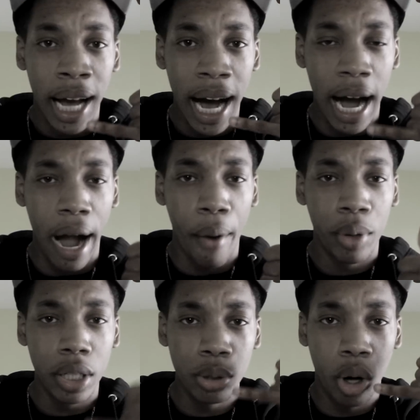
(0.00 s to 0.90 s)
Hi,
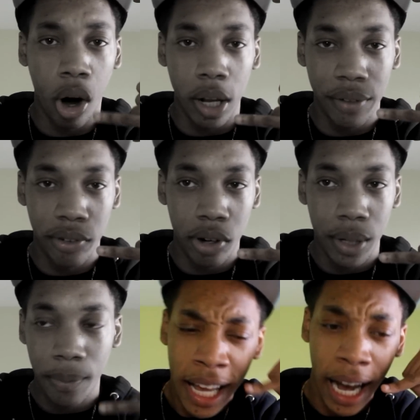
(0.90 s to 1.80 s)
what are you calling
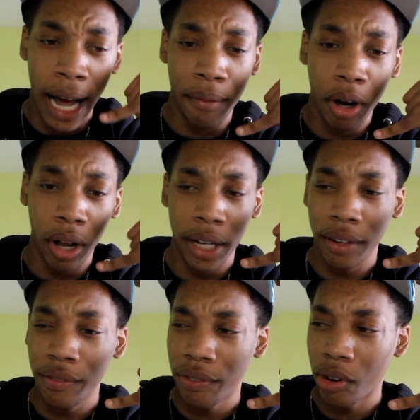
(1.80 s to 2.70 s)
for? Hi, I'm
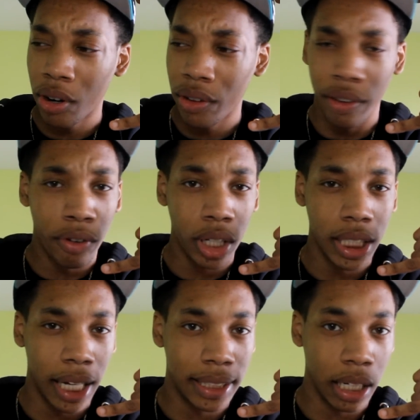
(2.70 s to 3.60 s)
calling for the
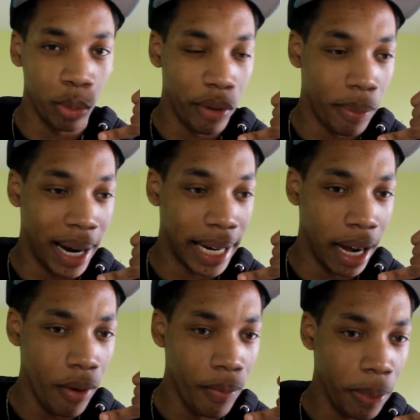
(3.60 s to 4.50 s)
$40 taken away from my
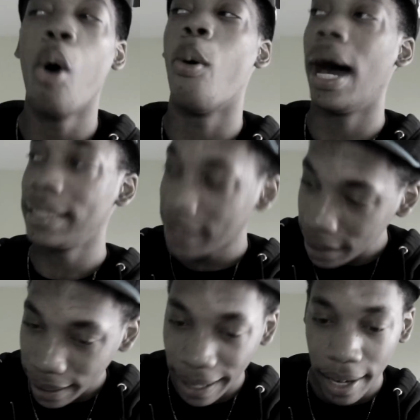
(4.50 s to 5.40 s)
account. Oh, I
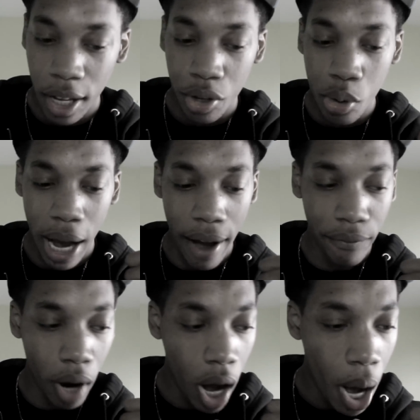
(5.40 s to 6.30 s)
see that you
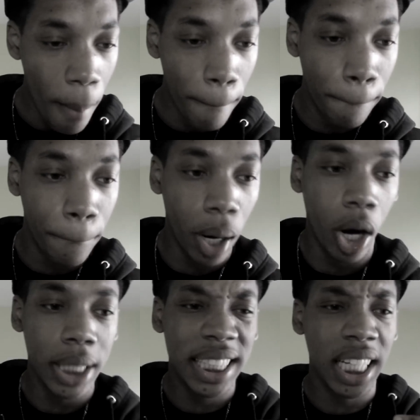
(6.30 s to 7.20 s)
have
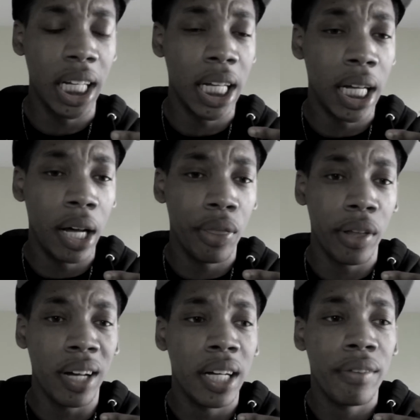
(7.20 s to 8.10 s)
bought the
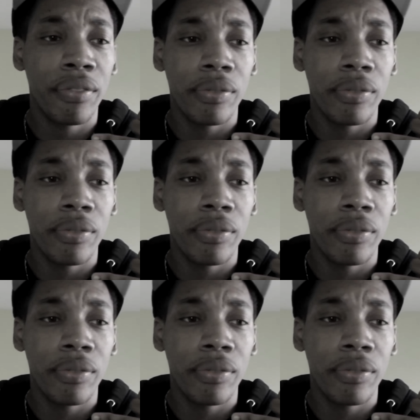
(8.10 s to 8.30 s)
the,